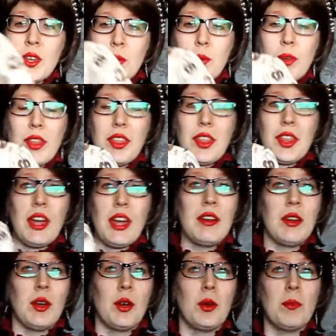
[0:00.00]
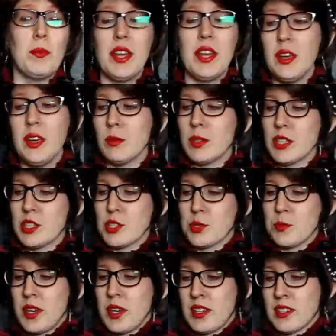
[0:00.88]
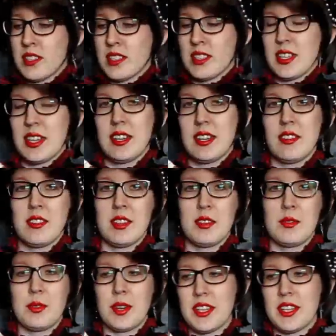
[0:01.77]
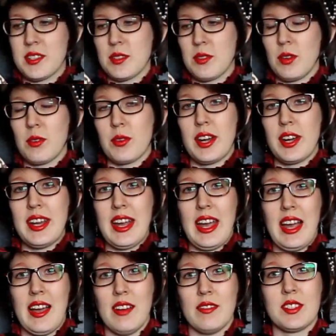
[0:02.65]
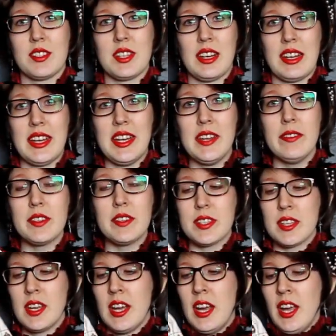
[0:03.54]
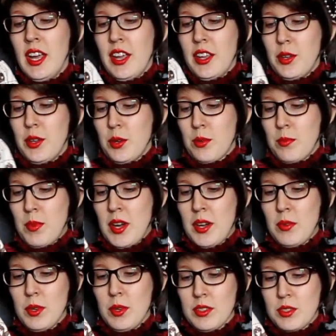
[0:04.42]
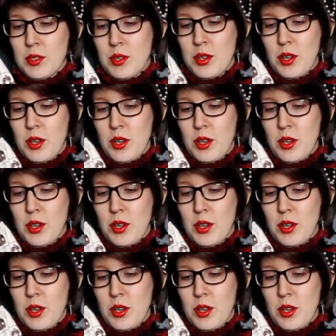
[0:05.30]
with an OP, which means that the dress already have sleeves. You might want to